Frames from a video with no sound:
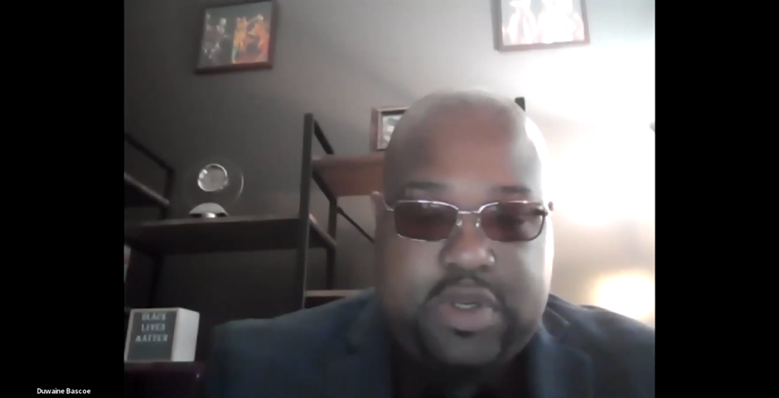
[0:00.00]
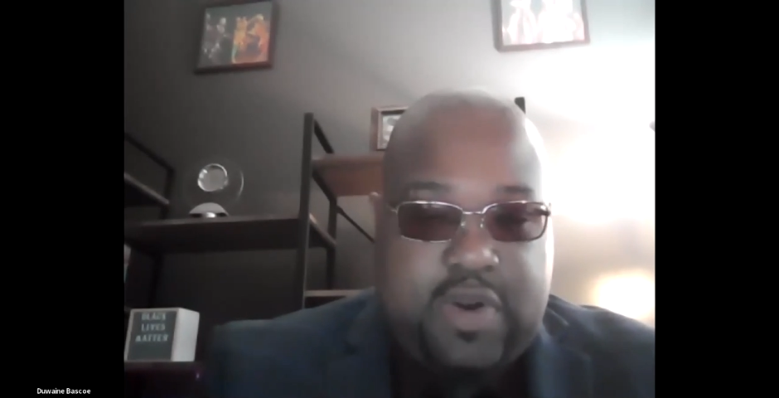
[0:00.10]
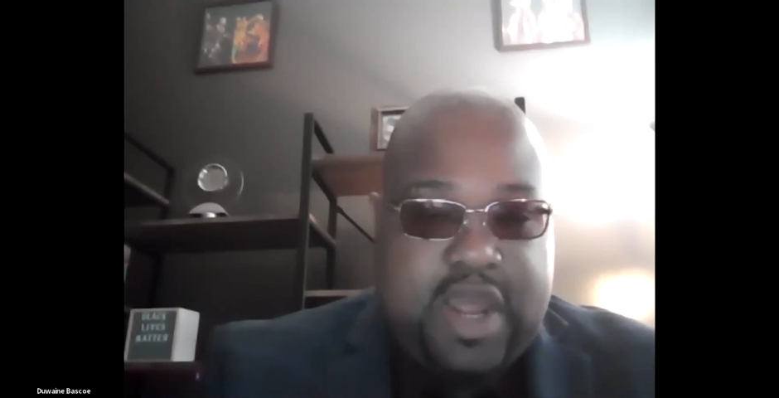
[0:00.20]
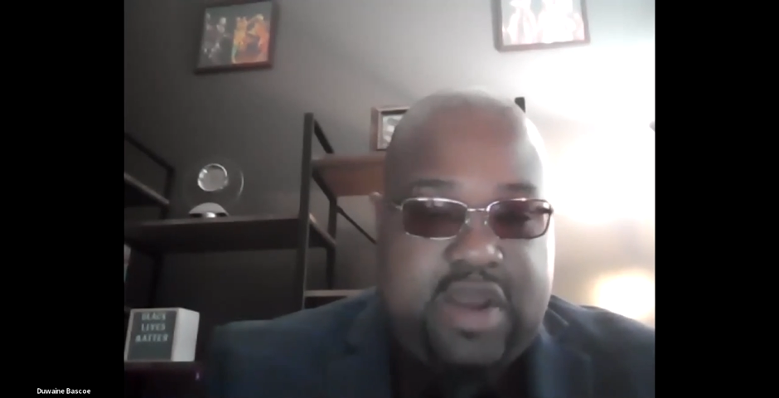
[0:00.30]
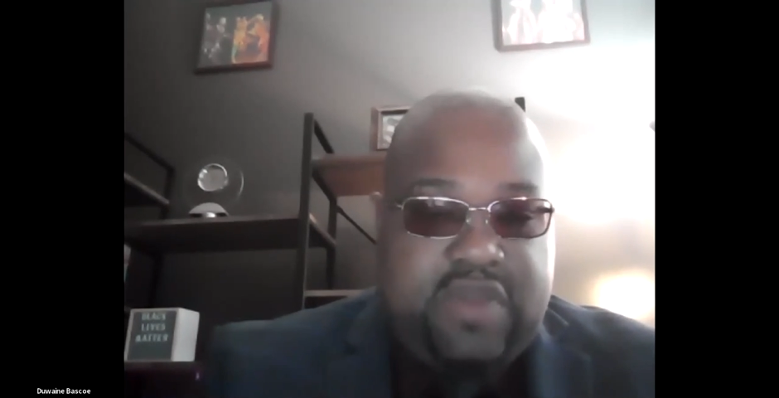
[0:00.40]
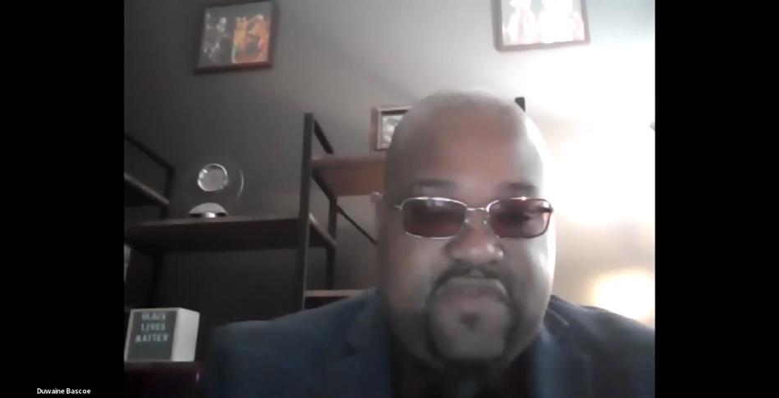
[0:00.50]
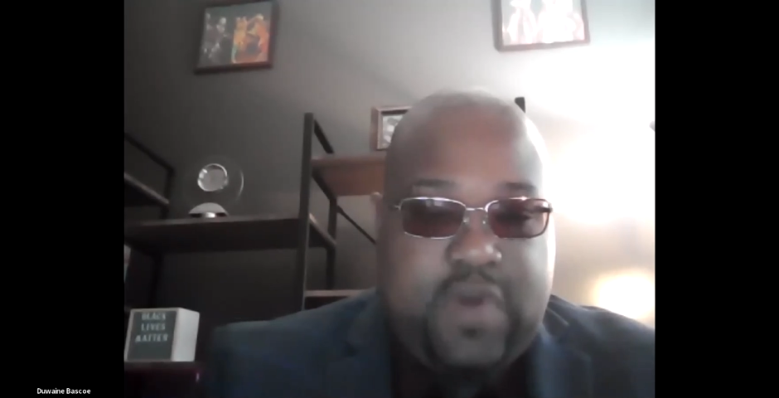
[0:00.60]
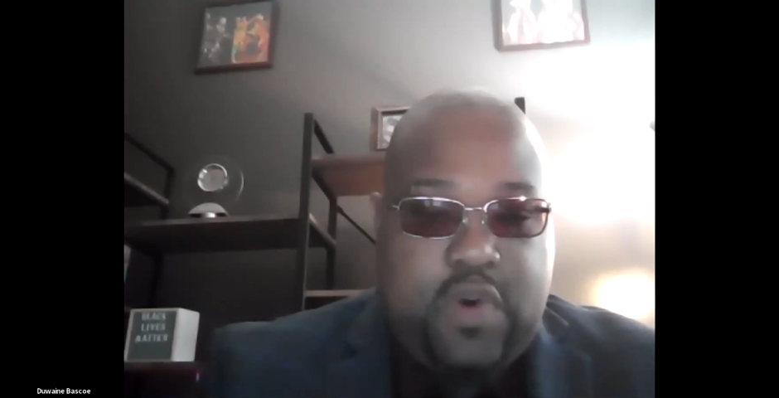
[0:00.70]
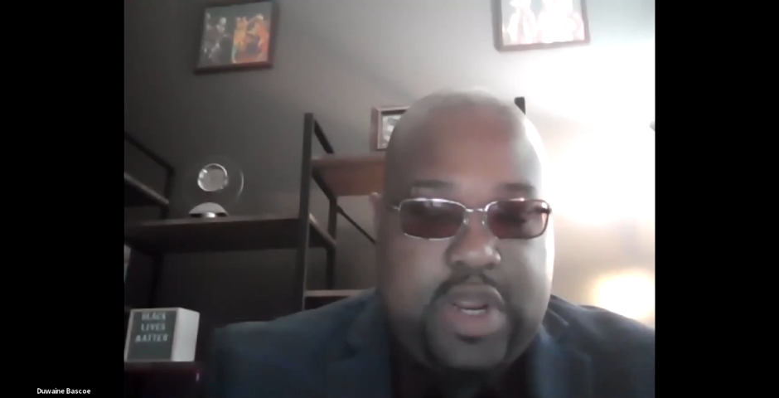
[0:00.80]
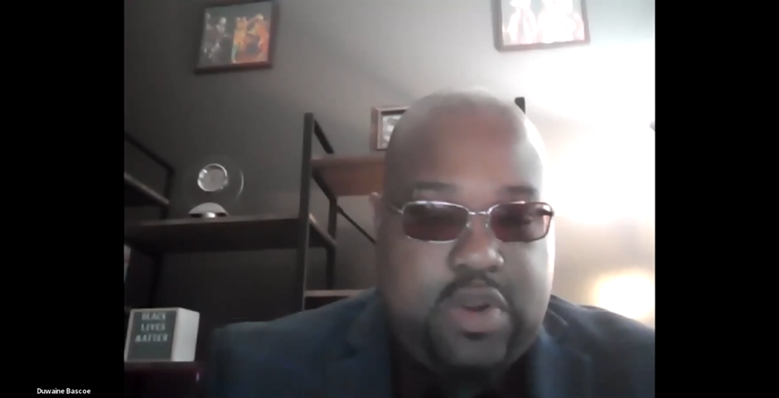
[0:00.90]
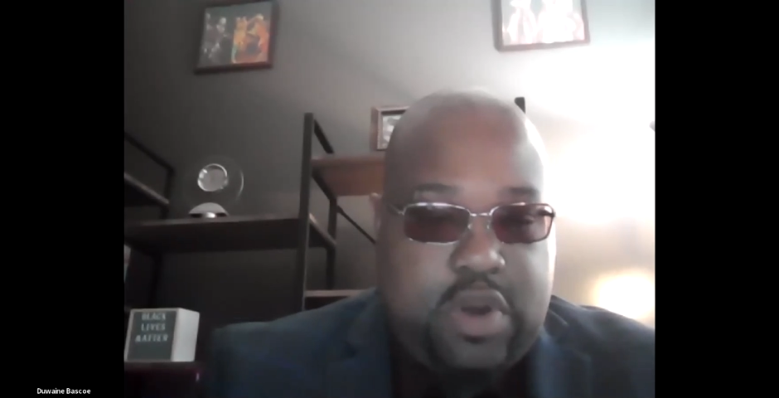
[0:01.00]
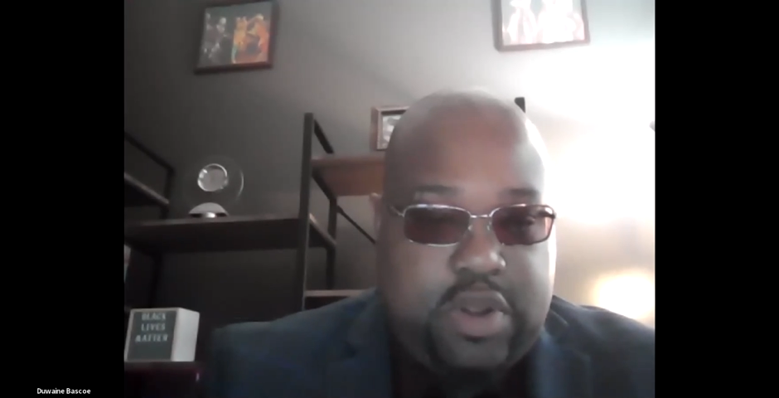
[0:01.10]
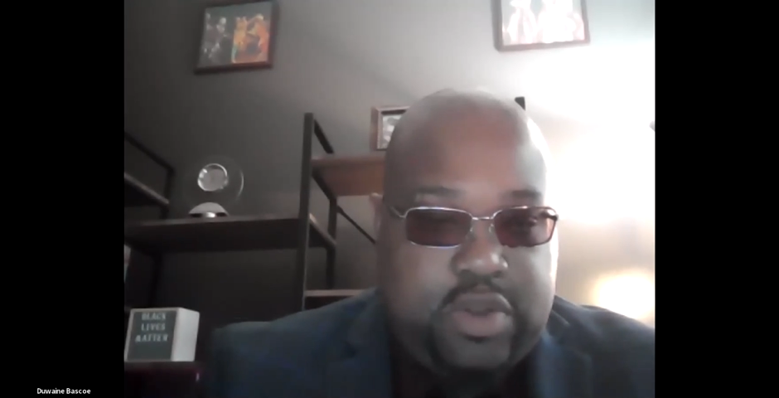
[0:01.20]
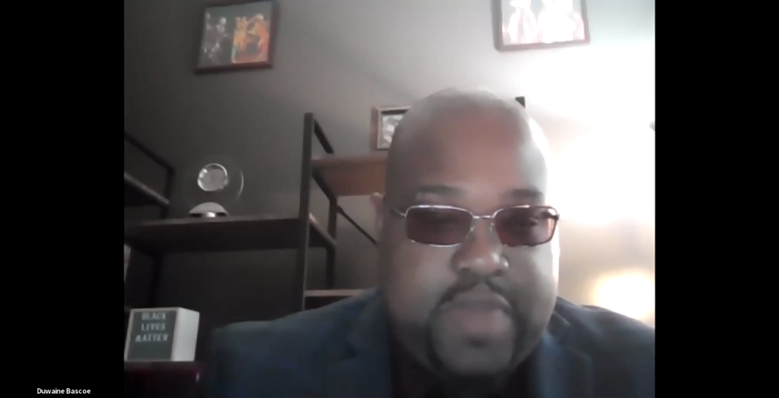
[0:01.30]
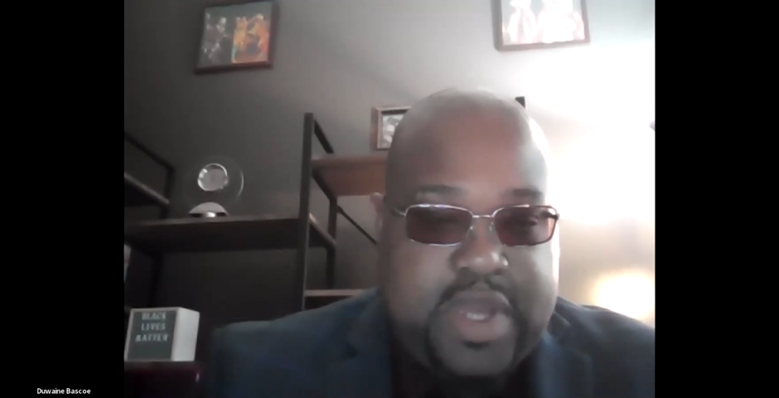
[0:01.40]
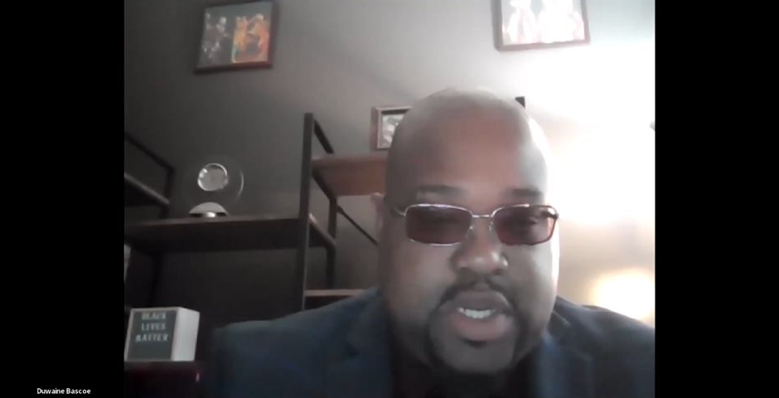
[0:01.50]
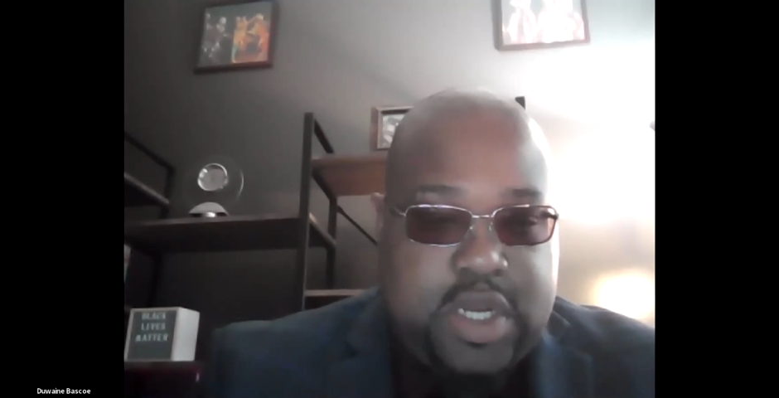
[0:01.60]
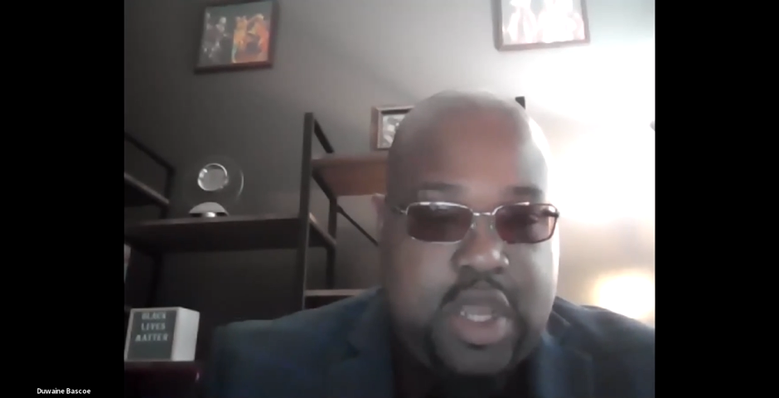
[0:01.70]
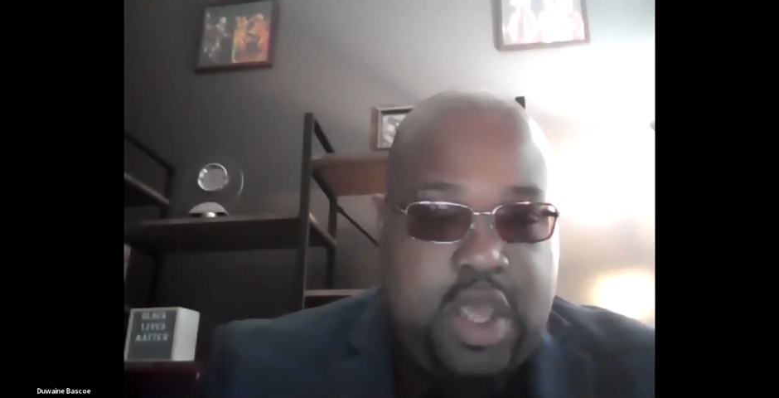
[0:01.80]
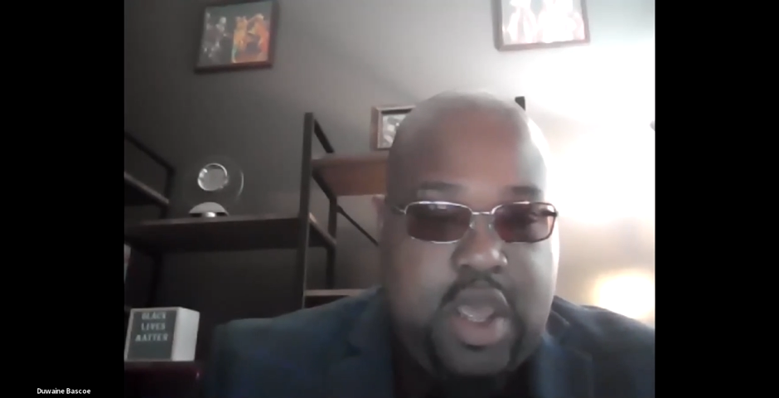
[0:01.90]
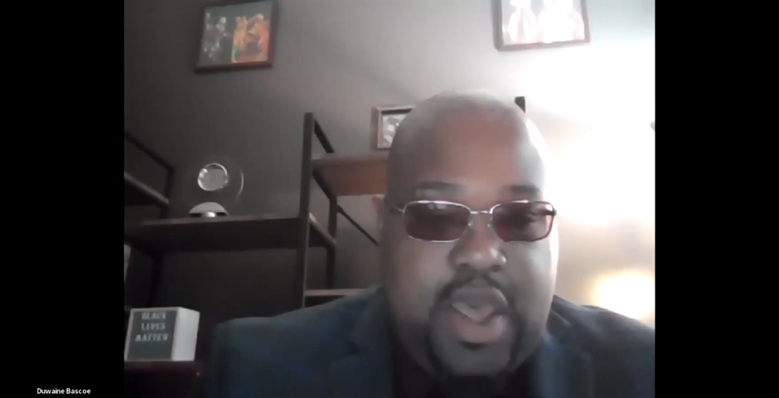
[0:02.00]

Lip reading: turn out and vote, and you also mentioned